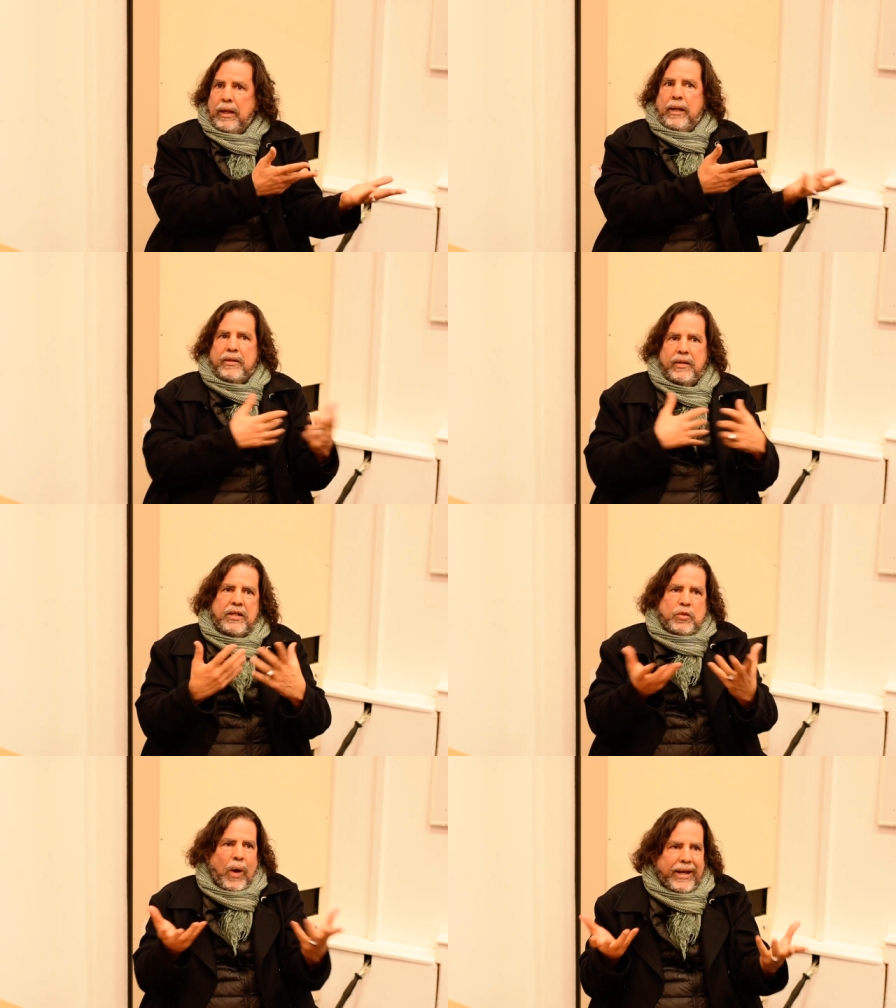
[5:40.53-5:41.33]
And
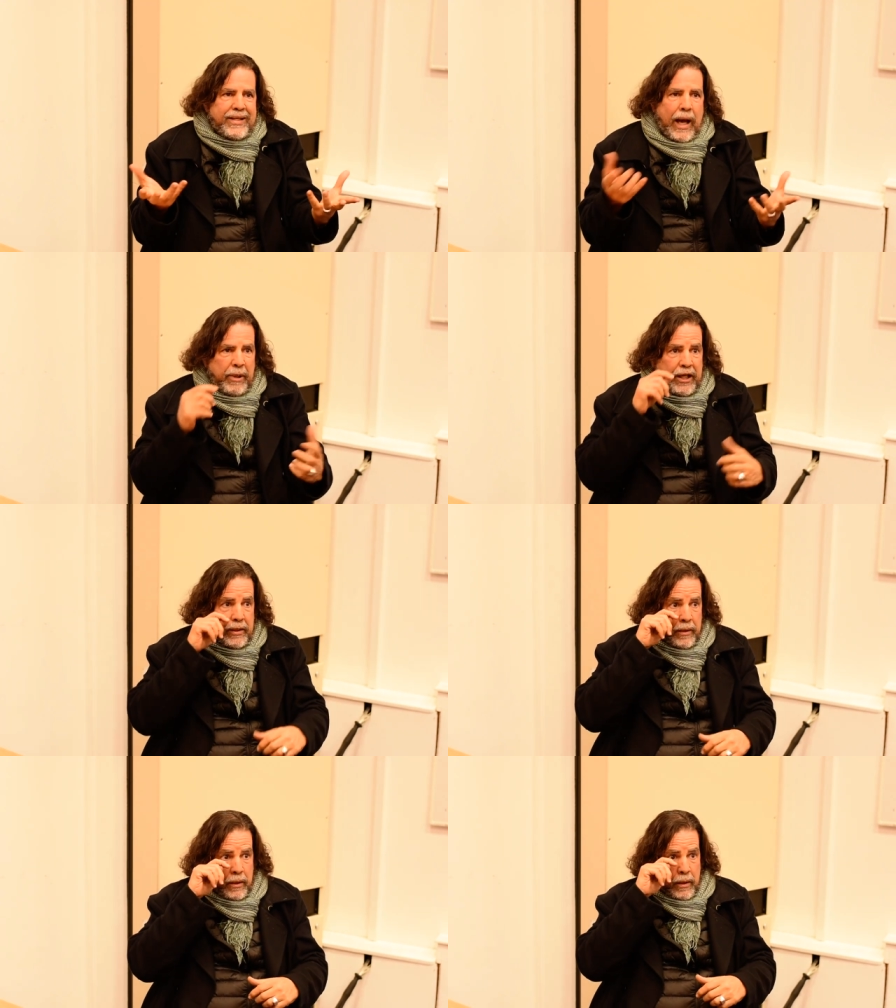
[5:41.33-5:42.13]
this is what is happening.
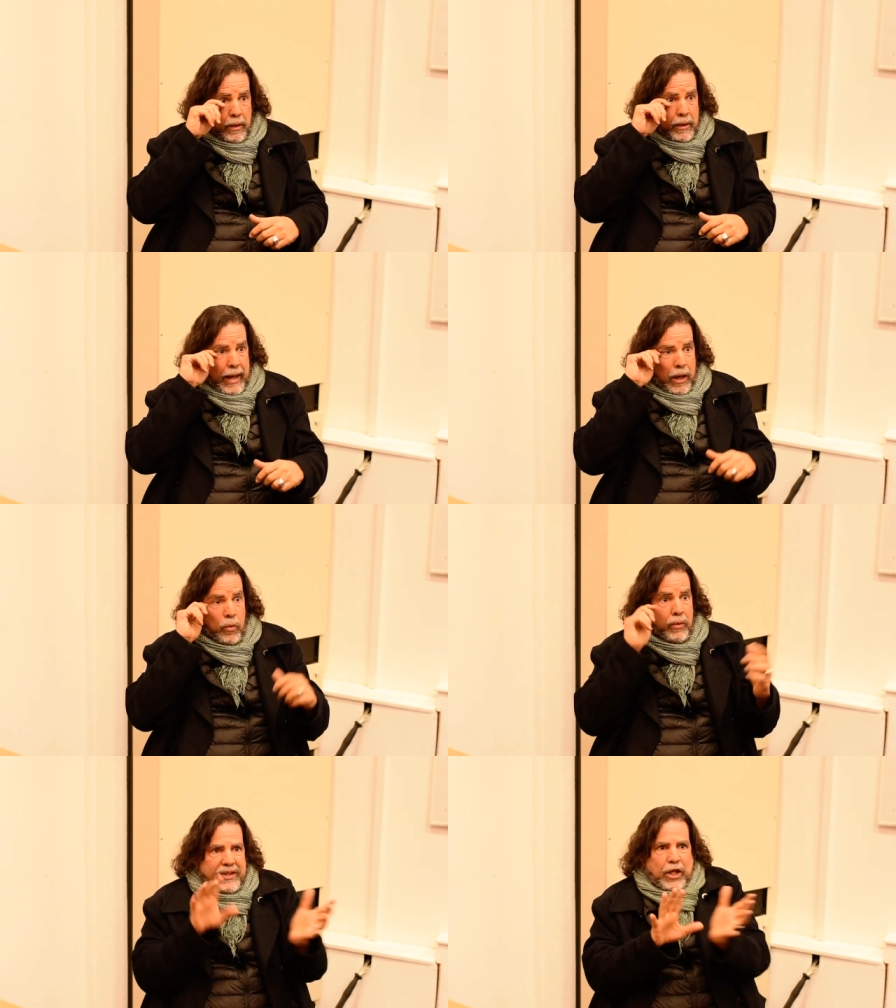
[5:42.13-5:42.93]

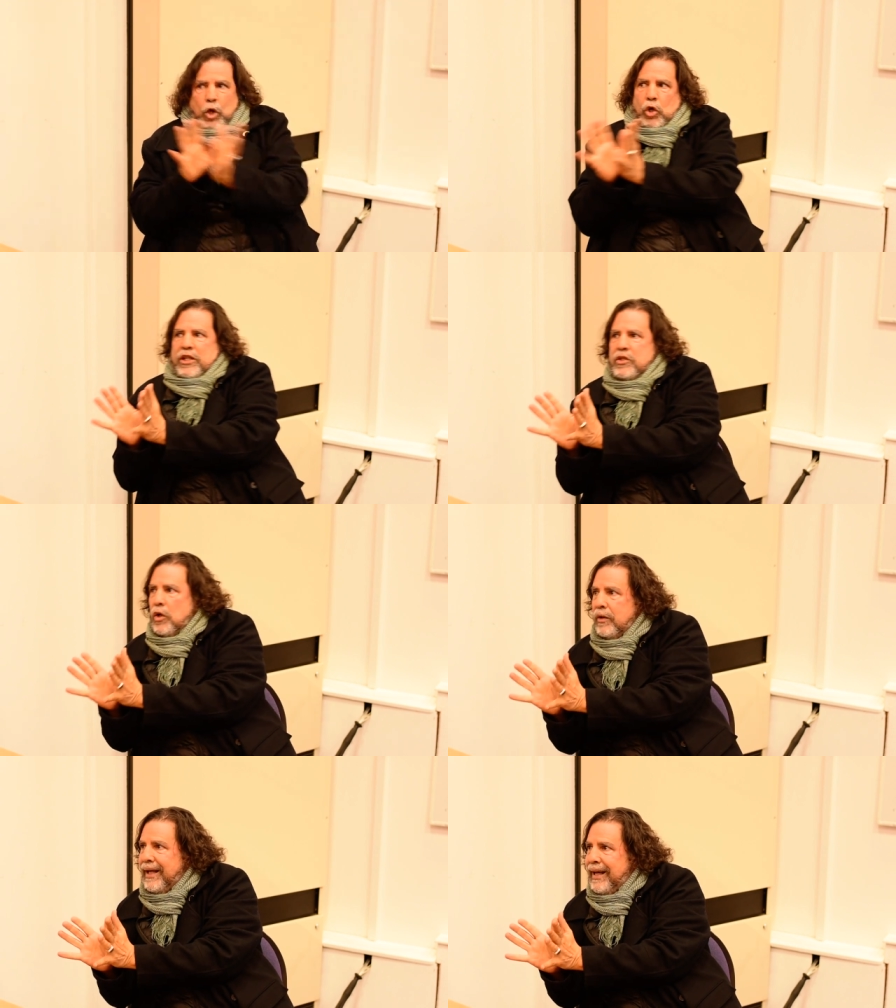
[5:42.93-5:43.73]
Now, theology is
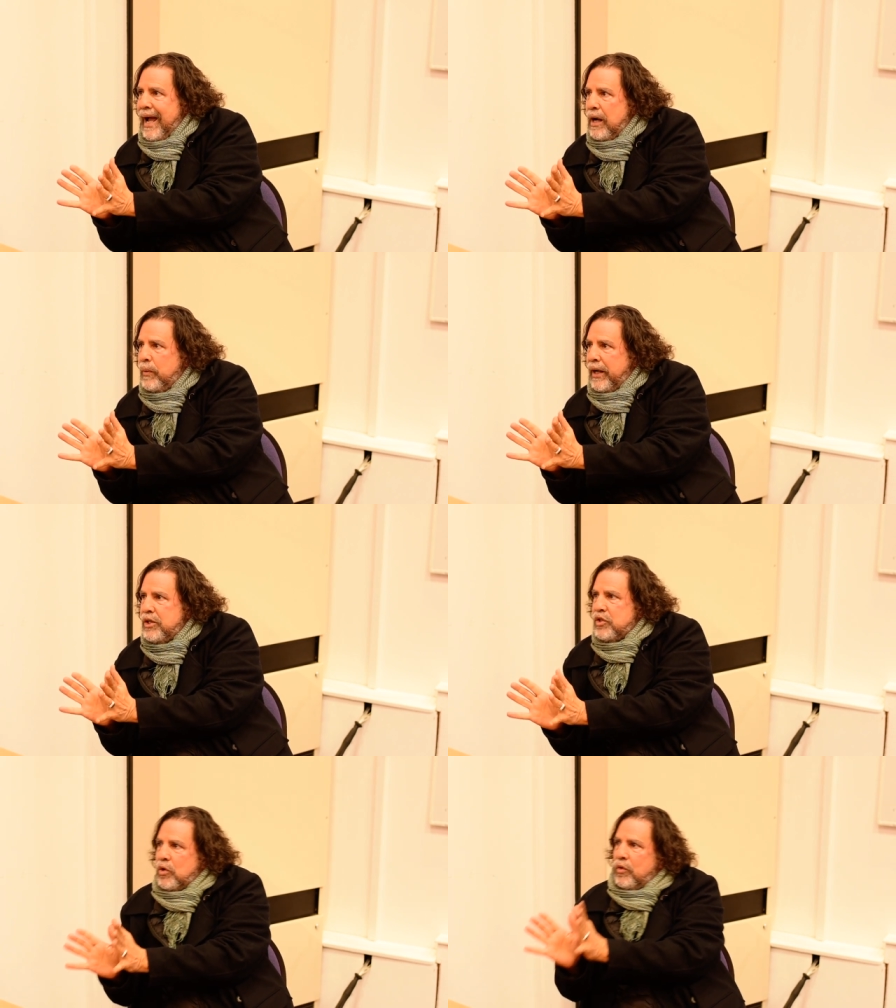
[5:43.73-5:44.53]
not the
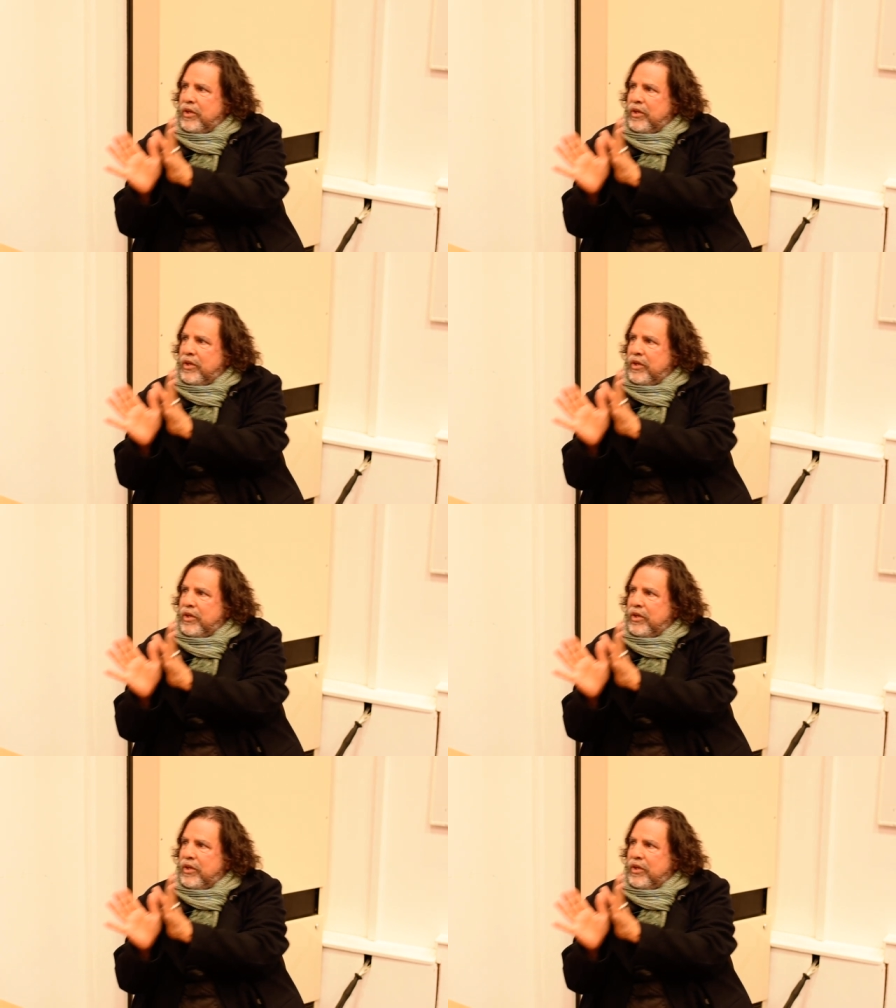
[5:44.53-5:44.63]
language, so